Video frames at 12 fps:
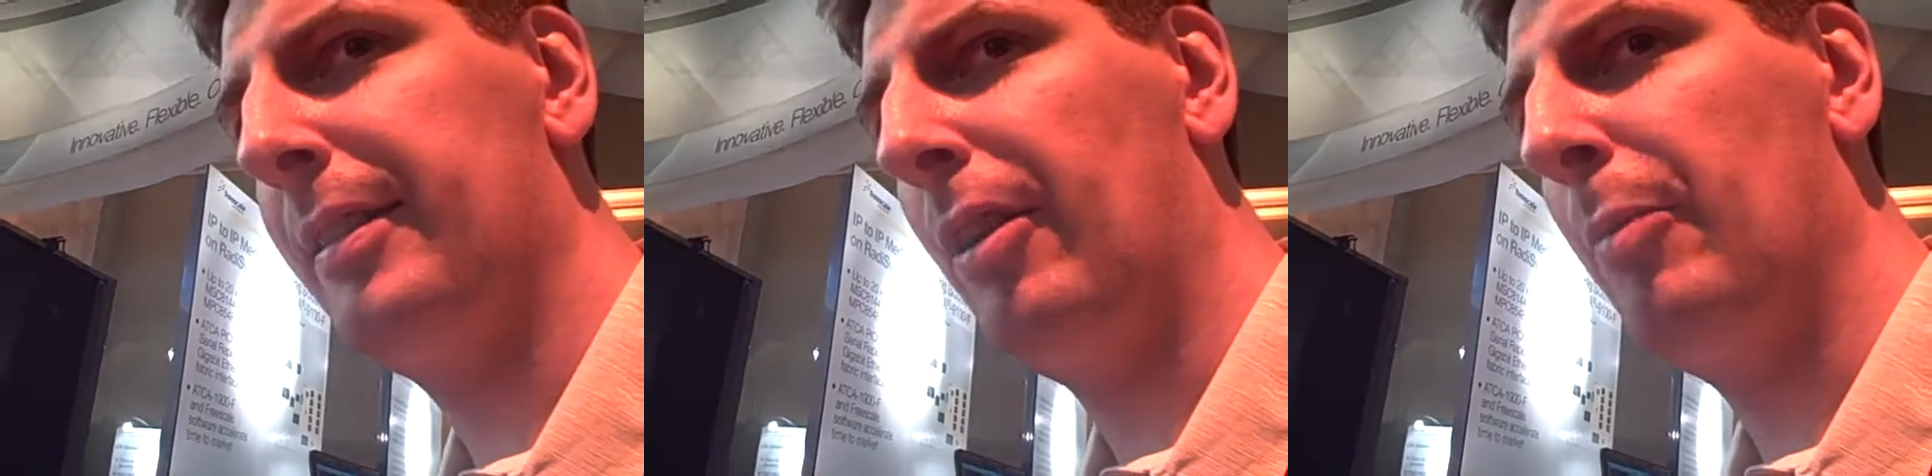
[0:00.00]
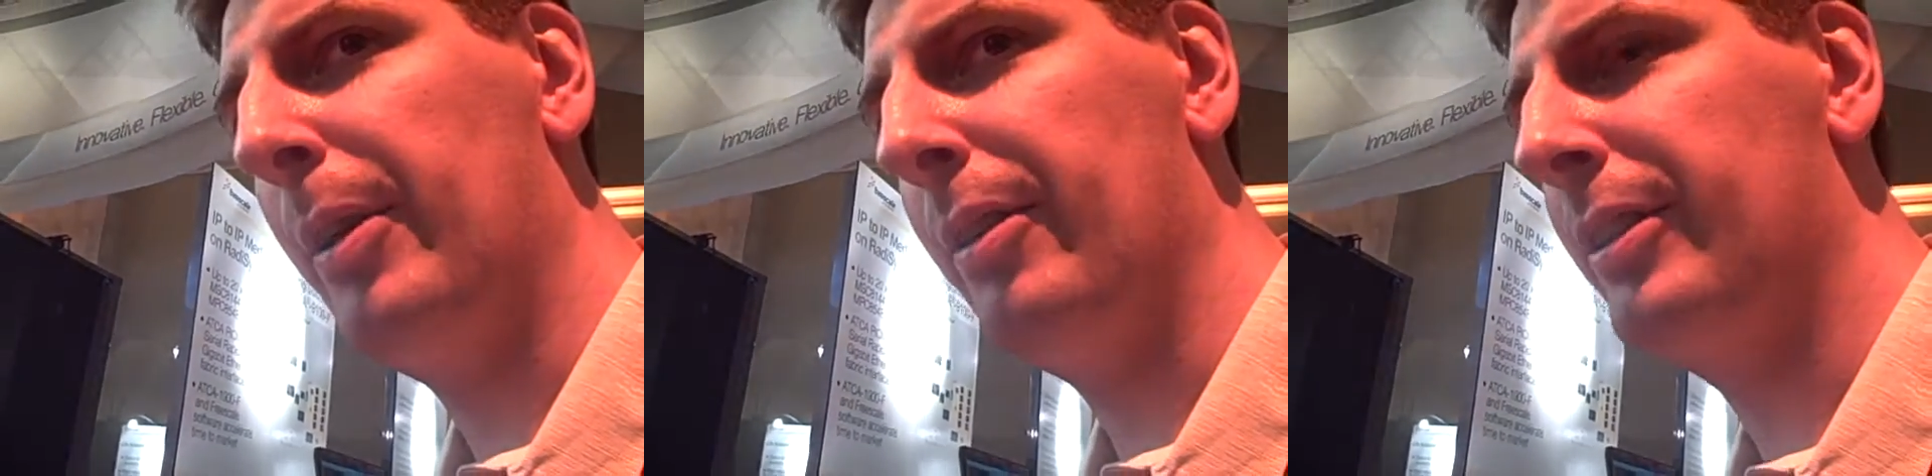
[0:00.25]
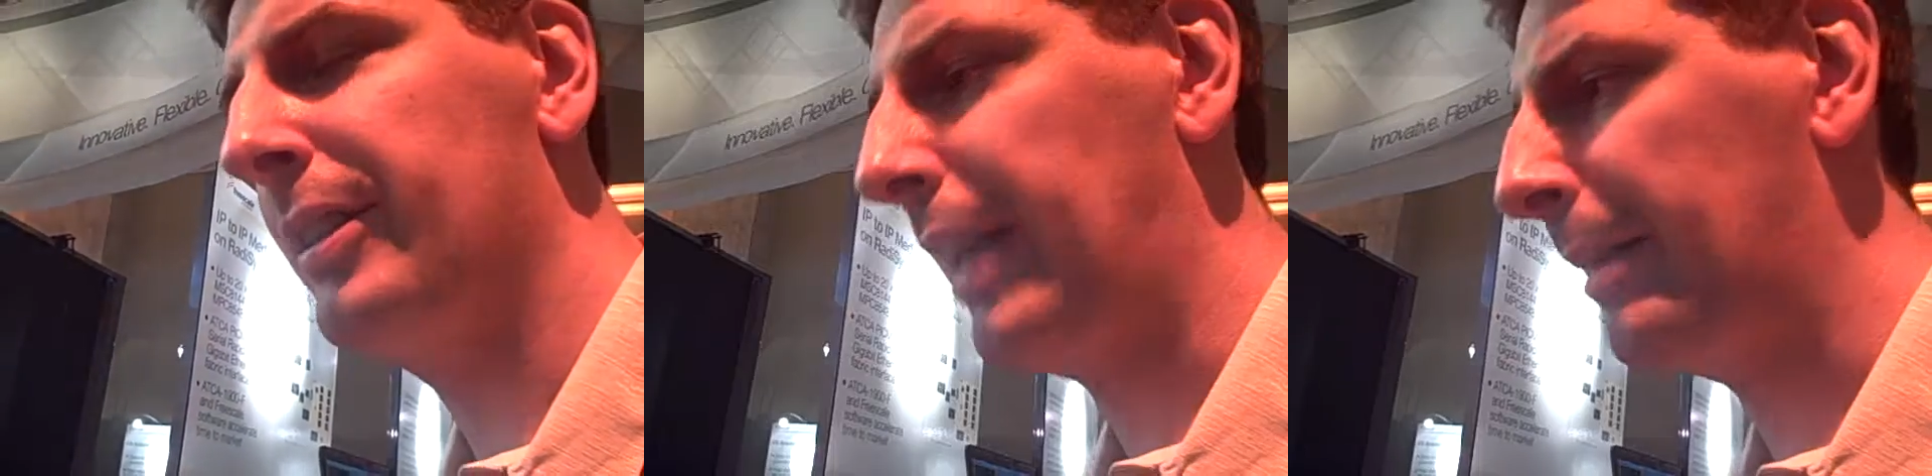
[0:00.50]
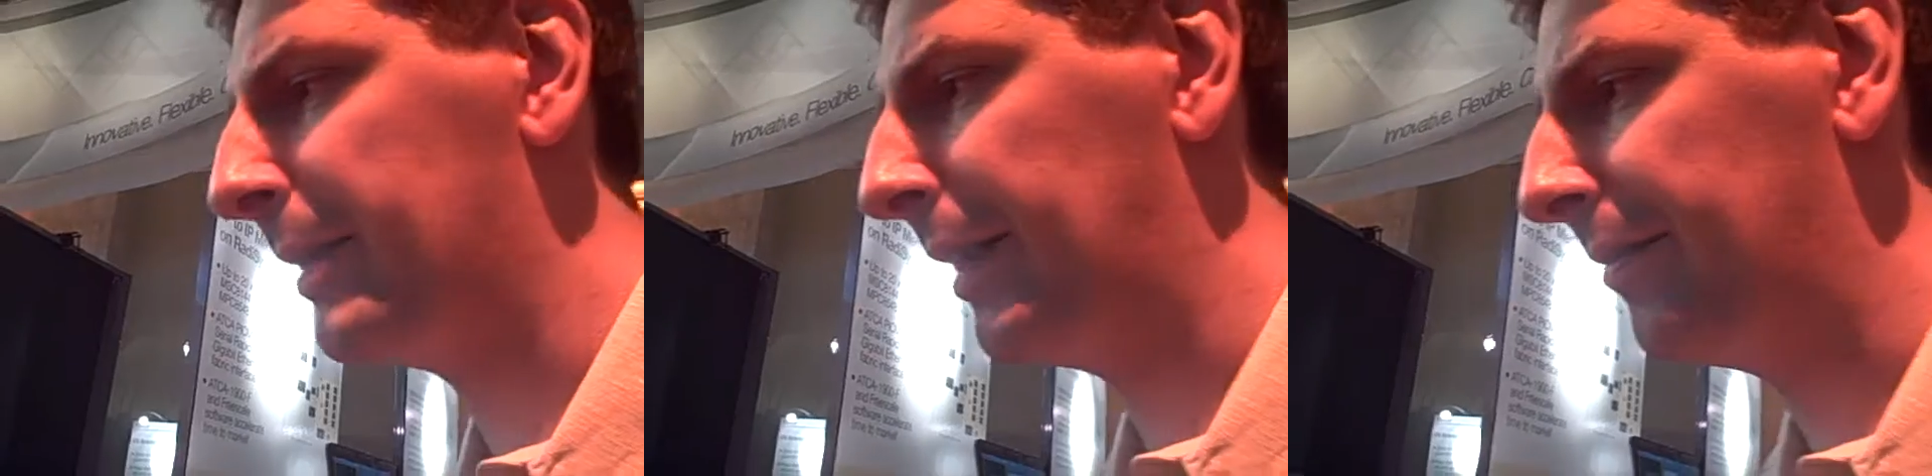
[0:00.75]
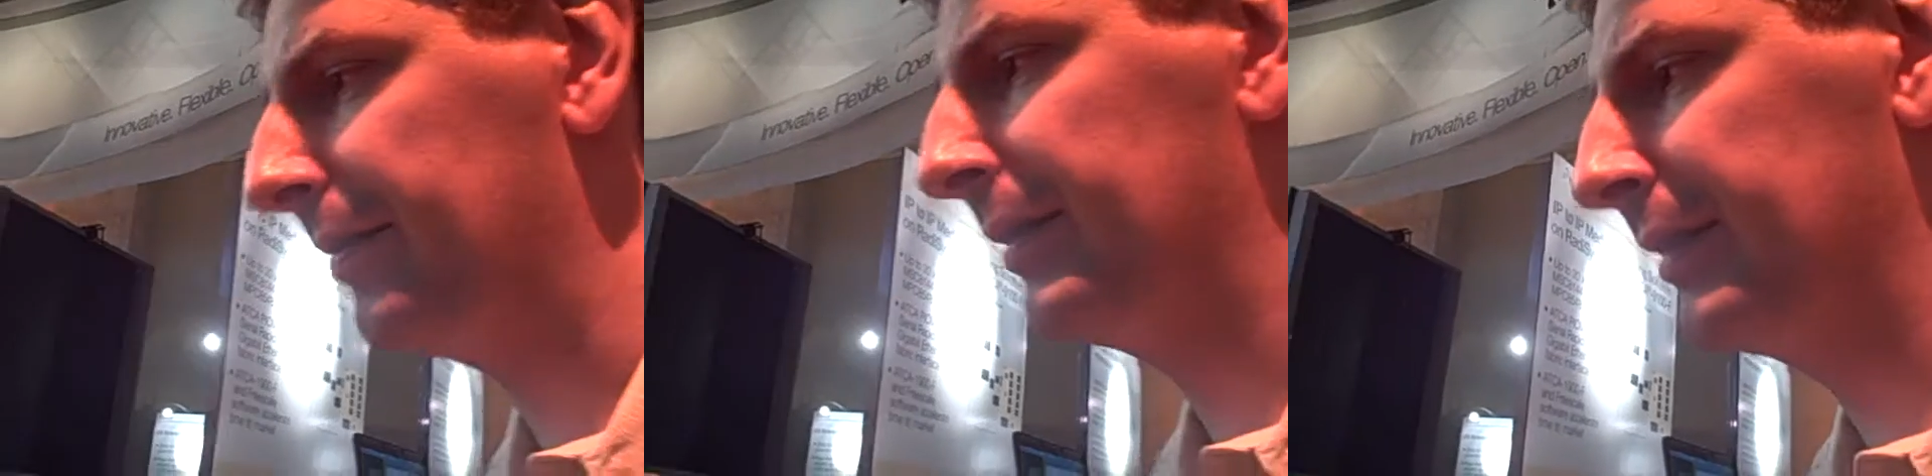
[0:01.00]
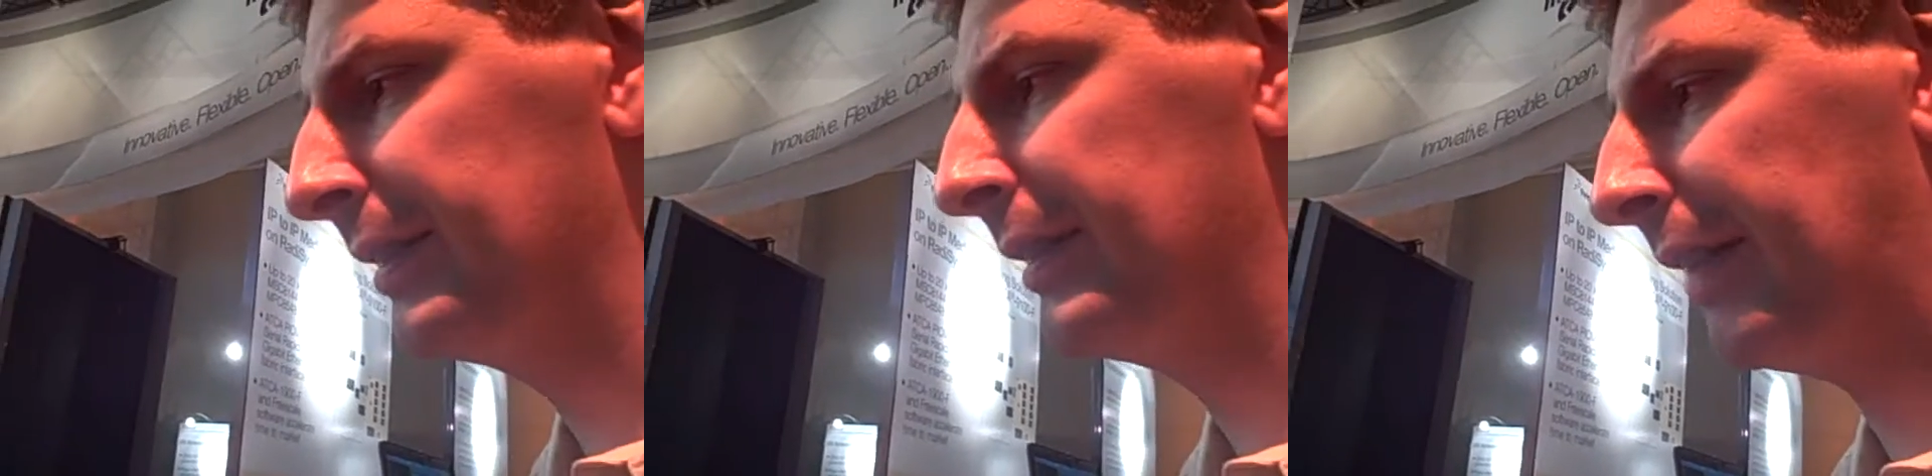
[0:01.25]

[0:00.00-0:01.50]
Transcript: home use. Type stuff. Okay.